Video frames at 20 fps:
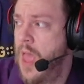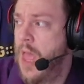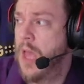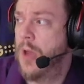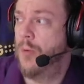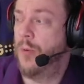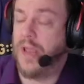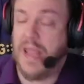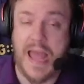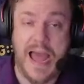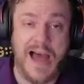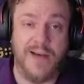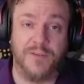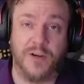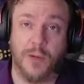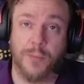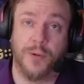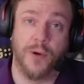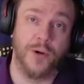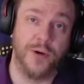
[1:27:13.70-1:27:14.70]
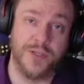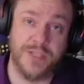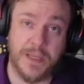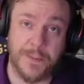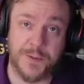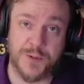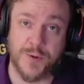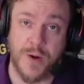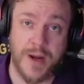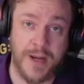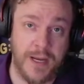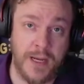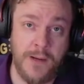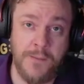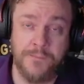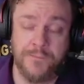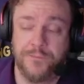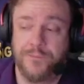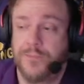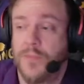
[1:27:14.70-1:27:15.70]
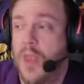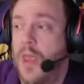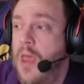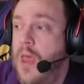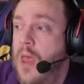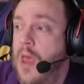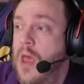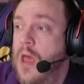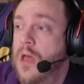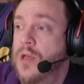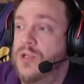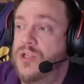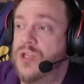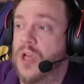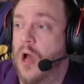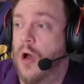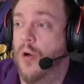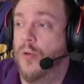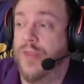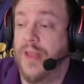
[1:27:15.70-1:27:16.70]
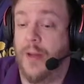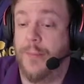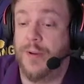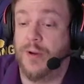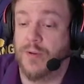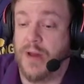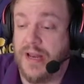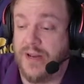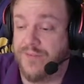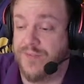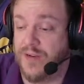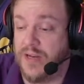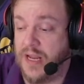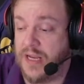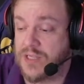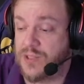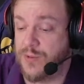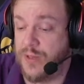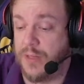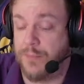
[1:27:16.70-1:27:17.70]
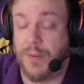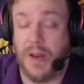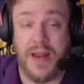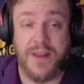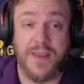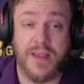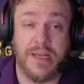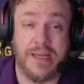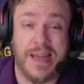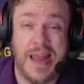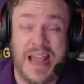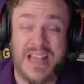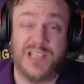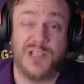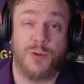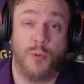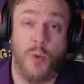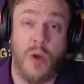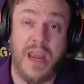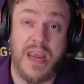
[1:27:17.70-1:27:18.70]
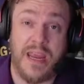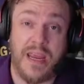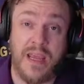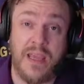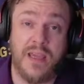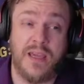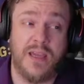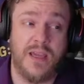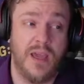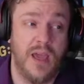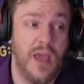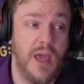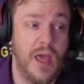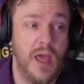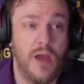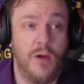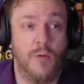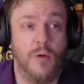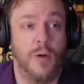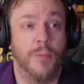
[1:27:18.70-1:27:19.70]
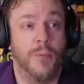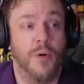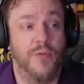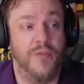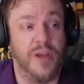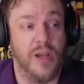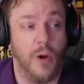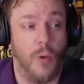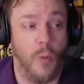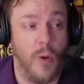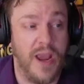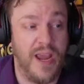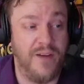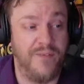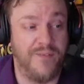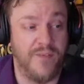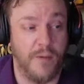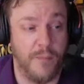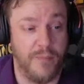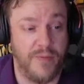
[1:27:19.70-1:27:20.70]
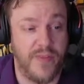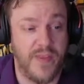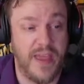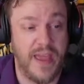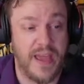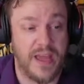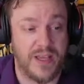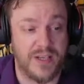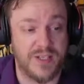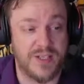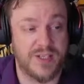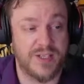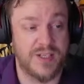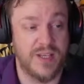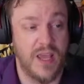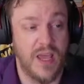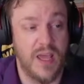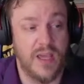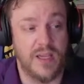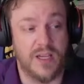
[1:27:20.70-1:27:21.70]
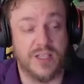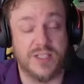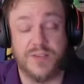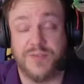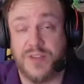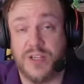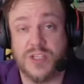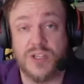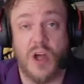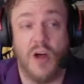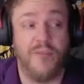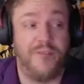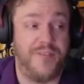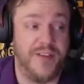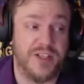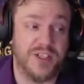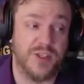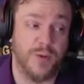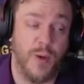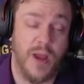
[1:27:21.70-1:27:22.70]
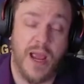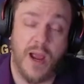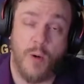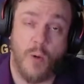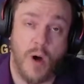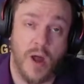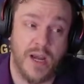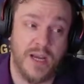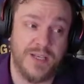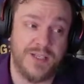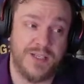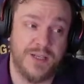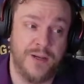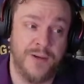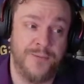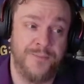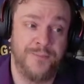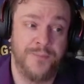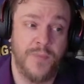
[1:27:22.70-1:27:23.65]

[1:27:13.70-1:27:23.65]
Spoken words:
we have our prototypes running, so they'll be ready for next week. But I think next week we're moving away from this, because if this all fits the way I want it to,